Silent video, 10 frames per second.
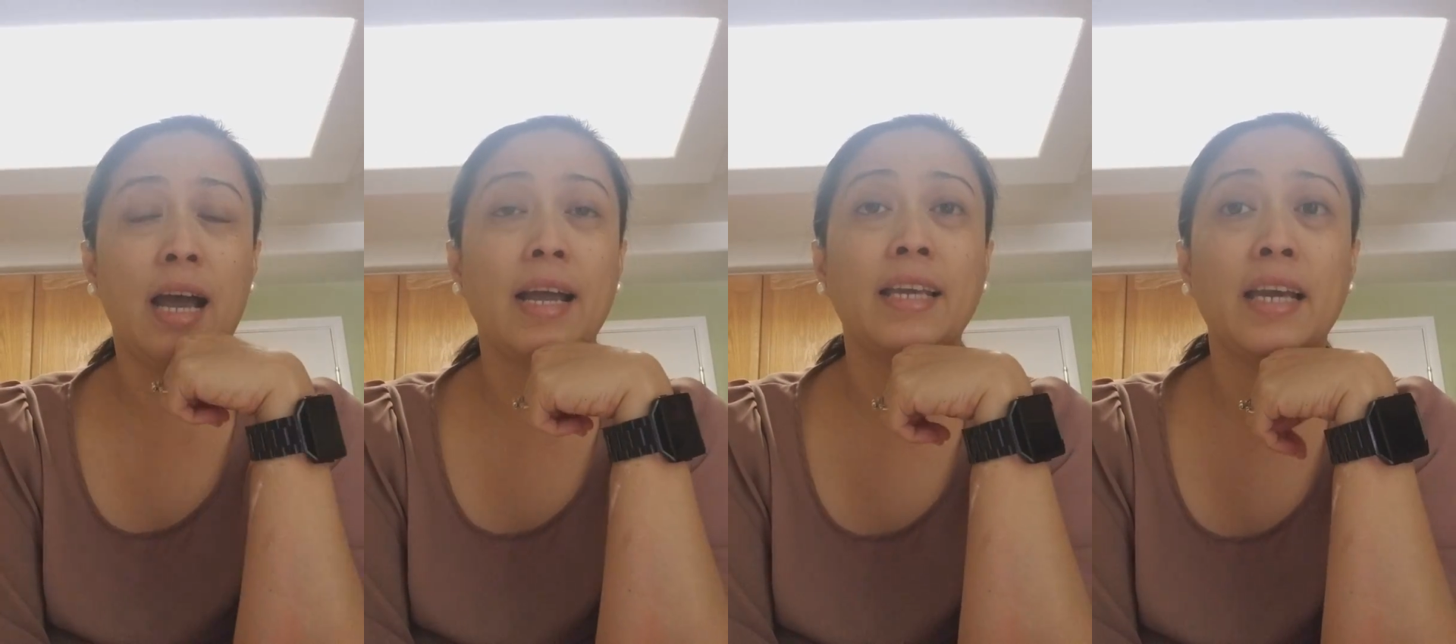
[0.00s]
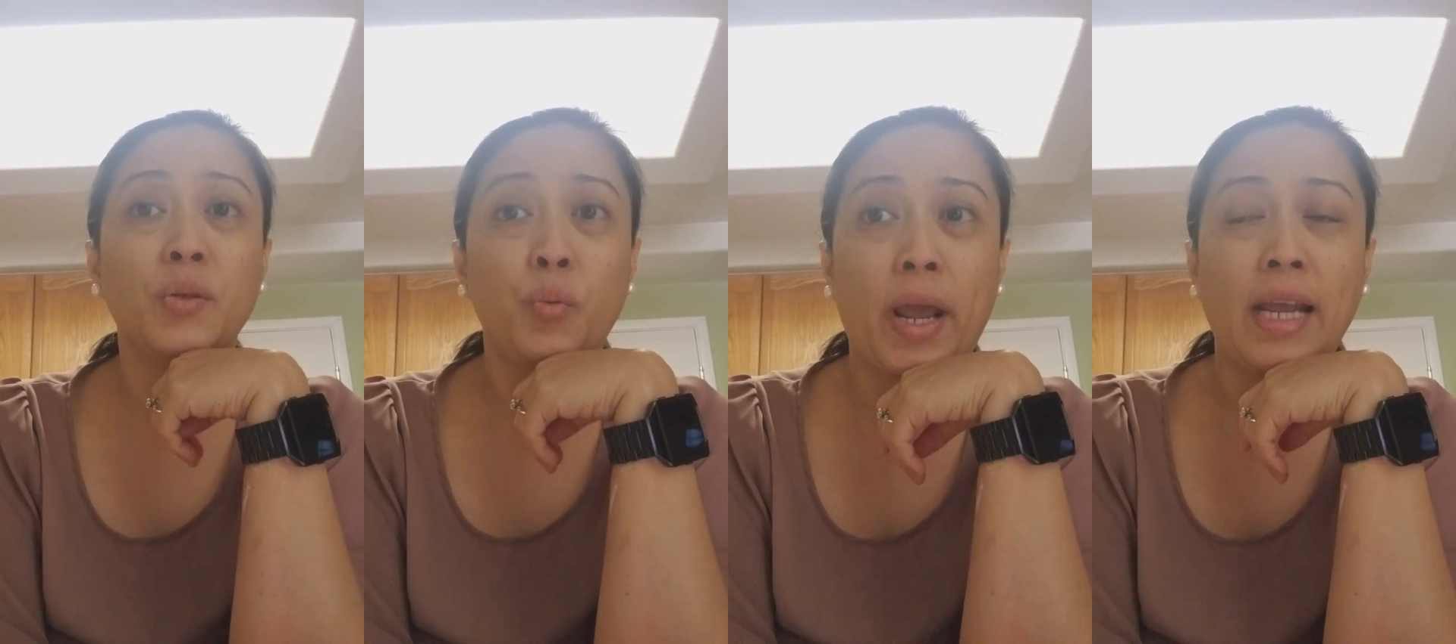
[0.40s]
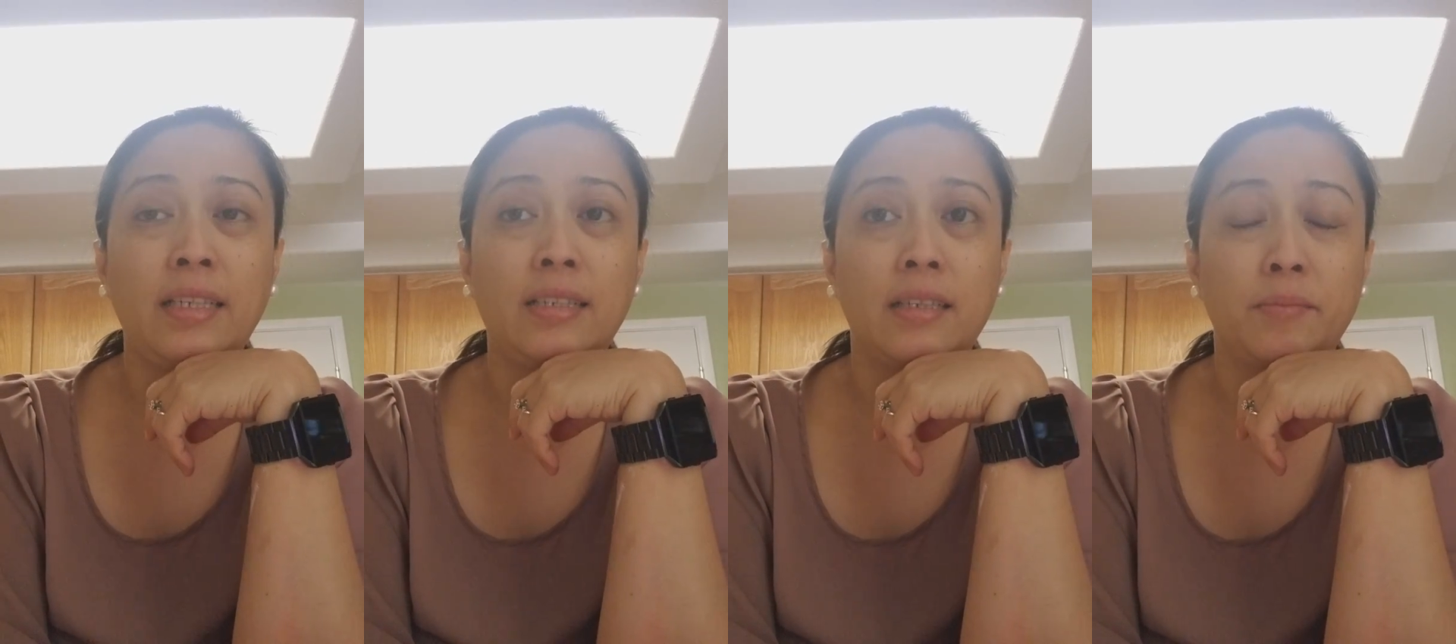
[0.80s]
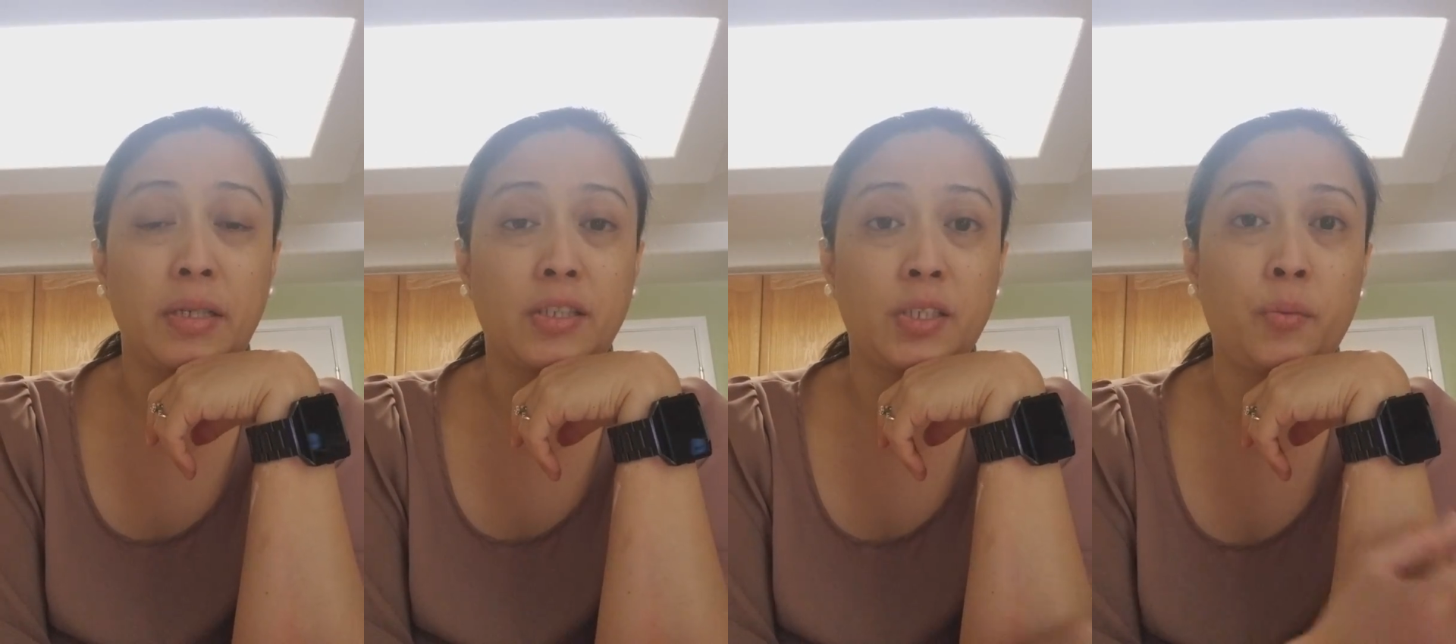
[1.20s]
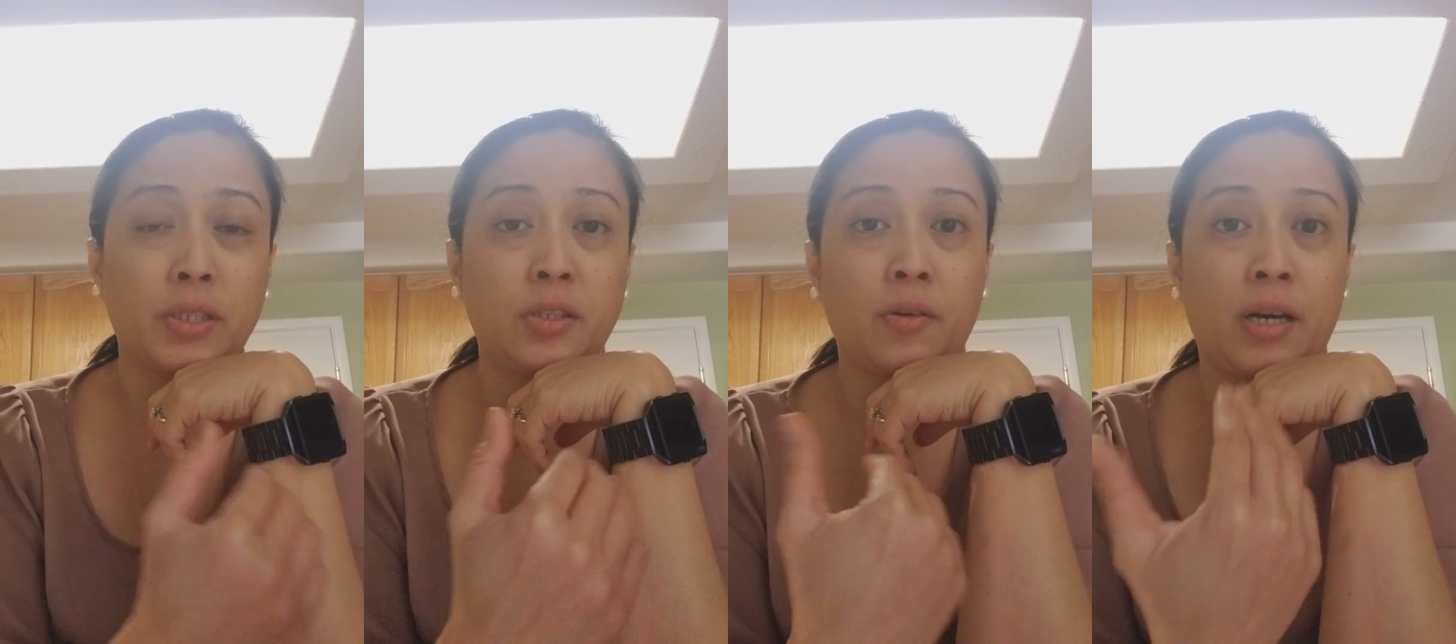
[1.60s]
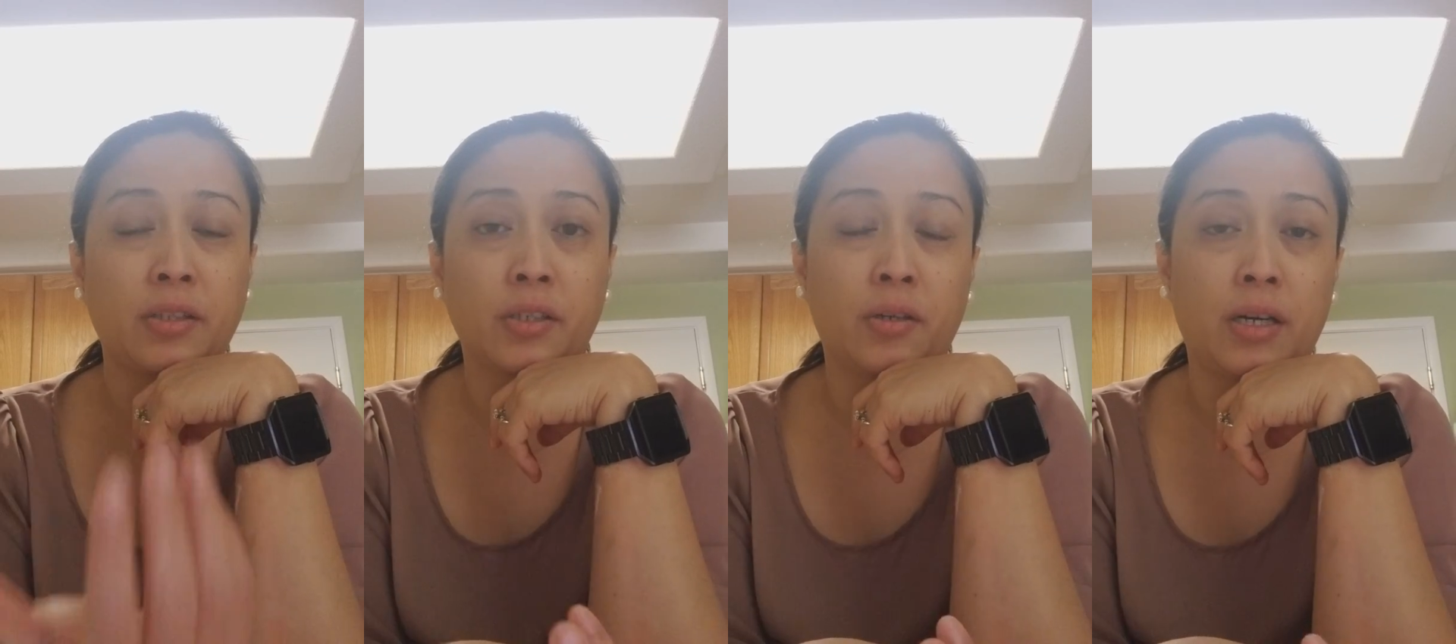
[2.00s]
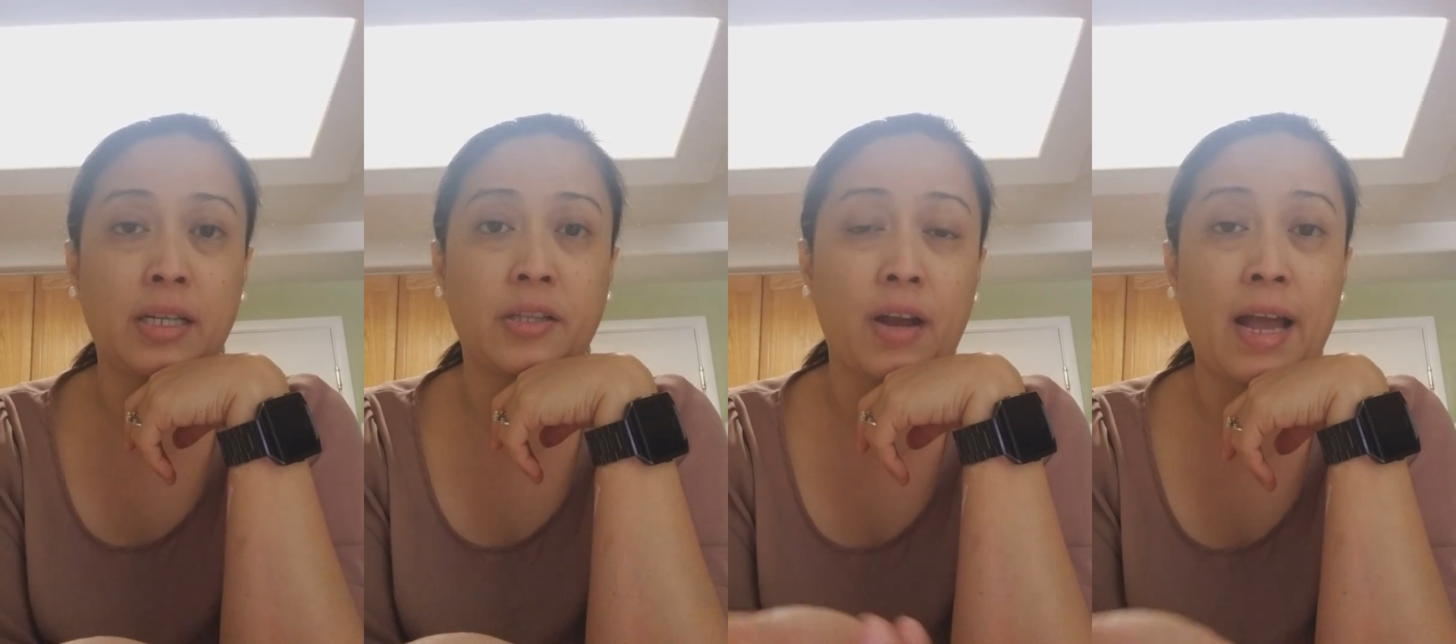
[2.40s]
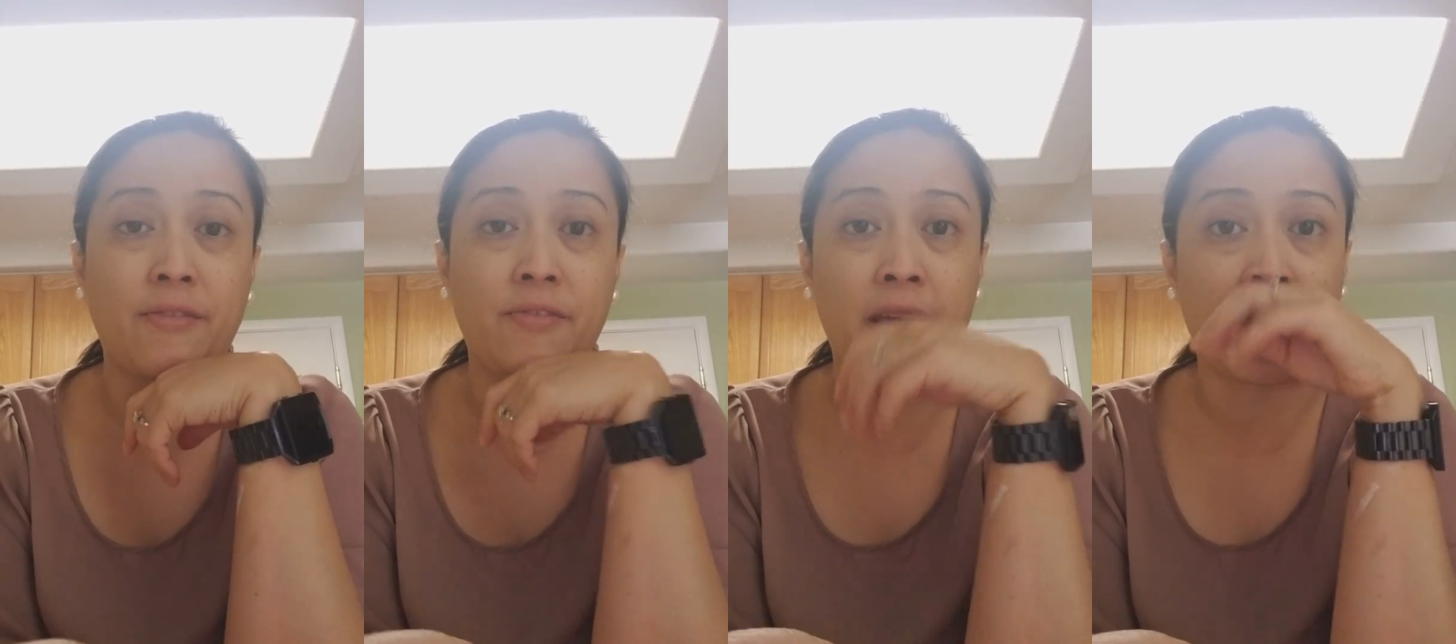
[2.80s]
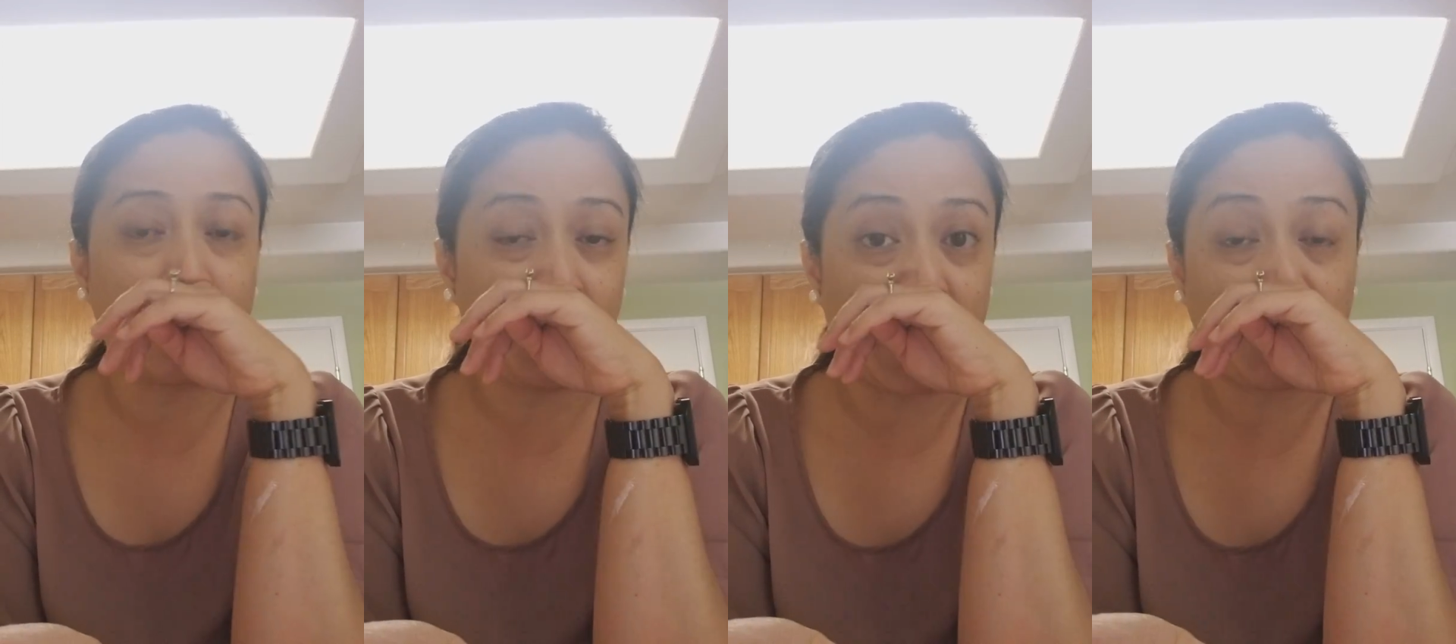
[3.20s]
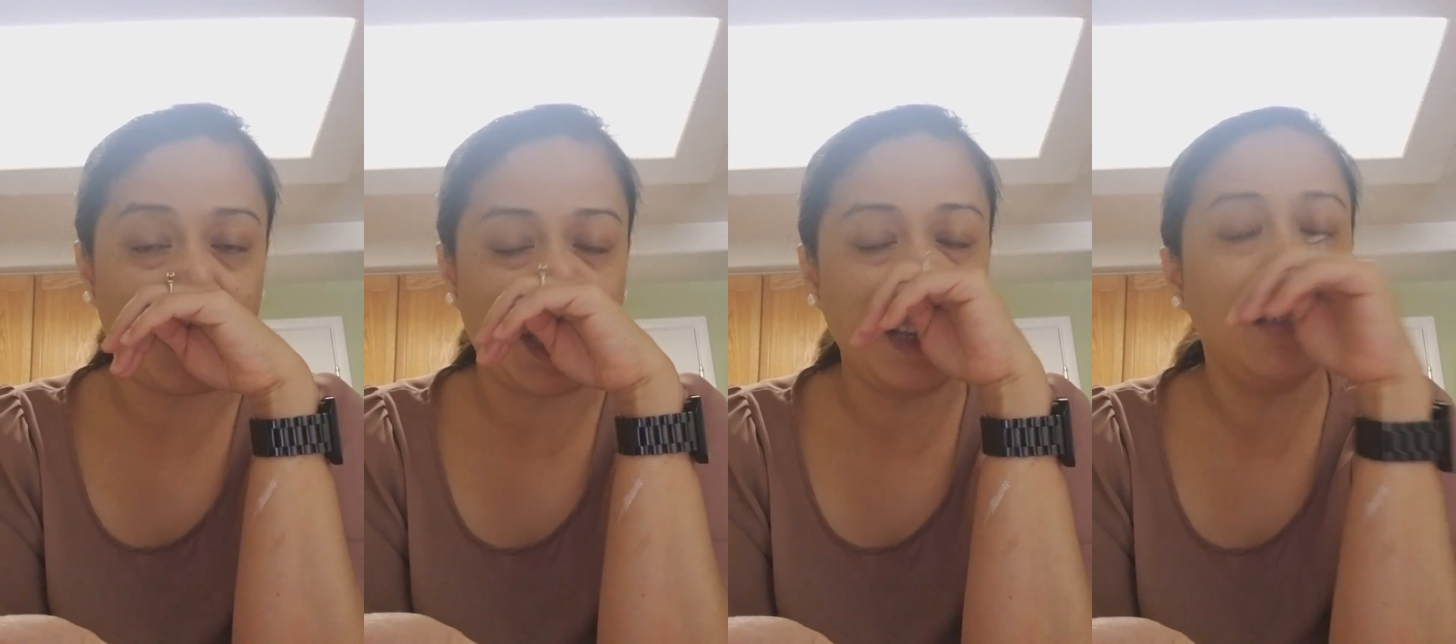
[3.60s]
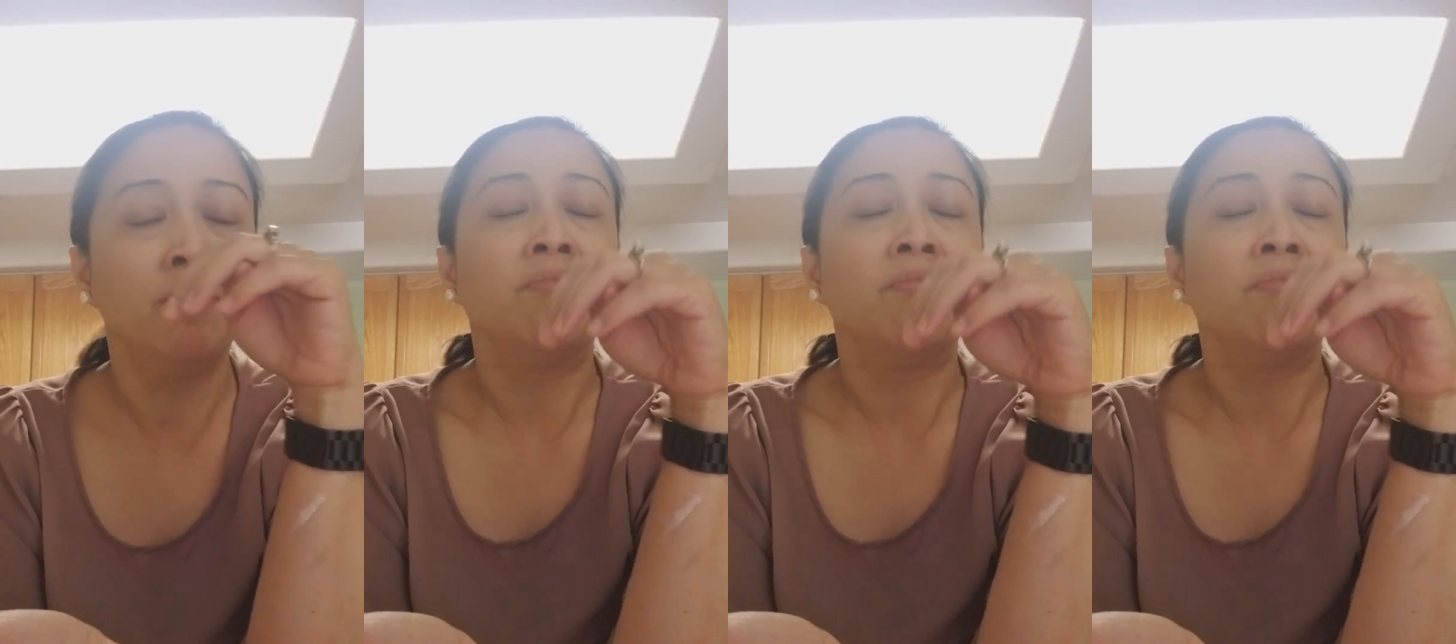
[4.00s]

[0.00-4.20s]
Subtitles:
I can't wait because she wants to undergo another IVF like me.